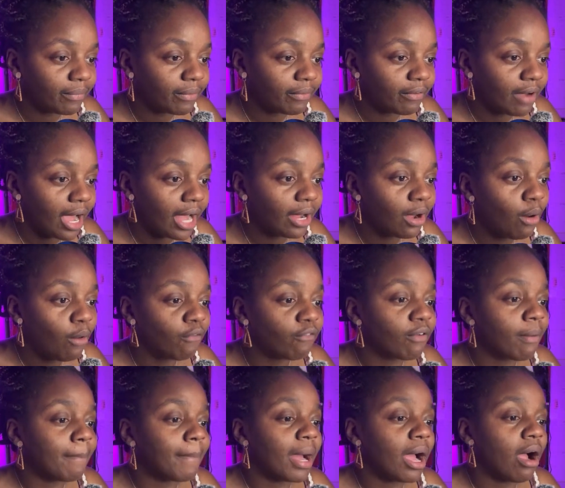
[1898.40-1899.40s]
I go
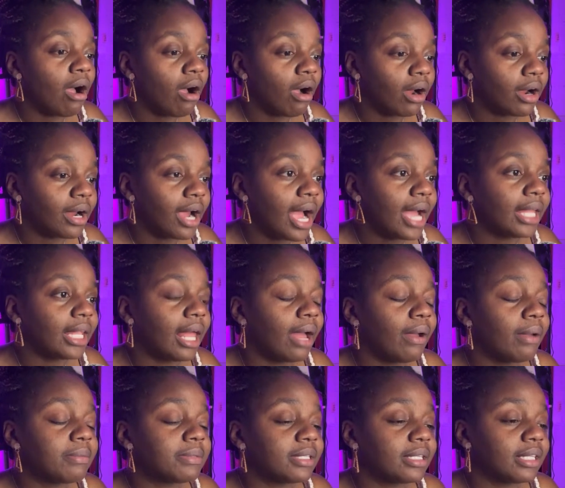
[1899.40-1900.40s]
from my heart. I allow
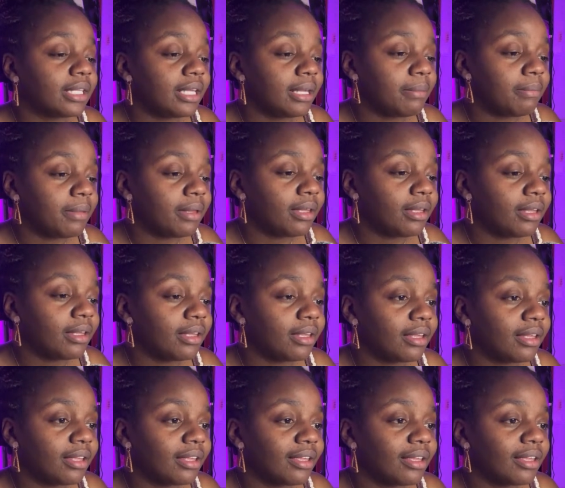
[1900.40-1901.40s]
him to lead me.
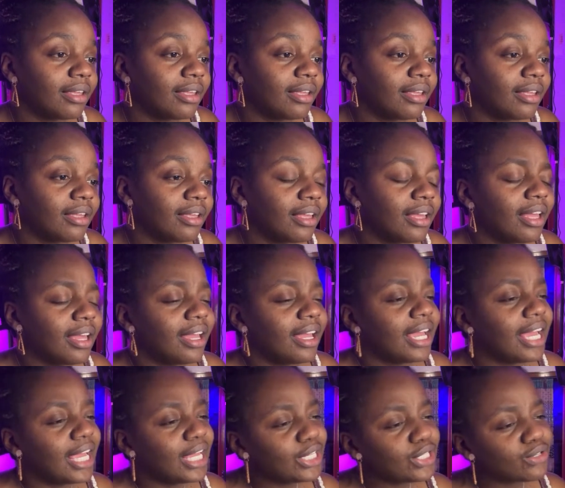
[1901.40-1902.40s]

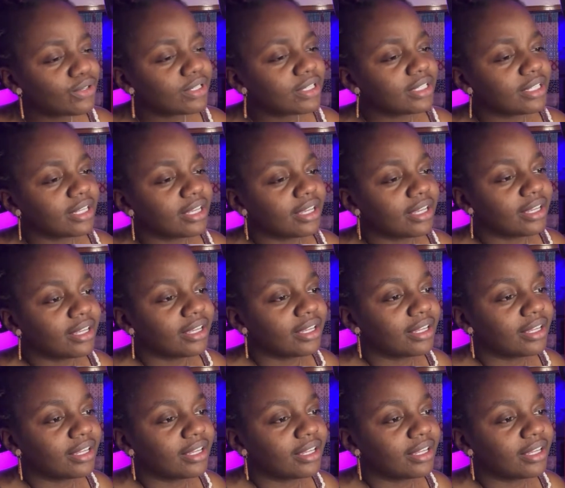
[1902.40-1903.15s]
Interesting.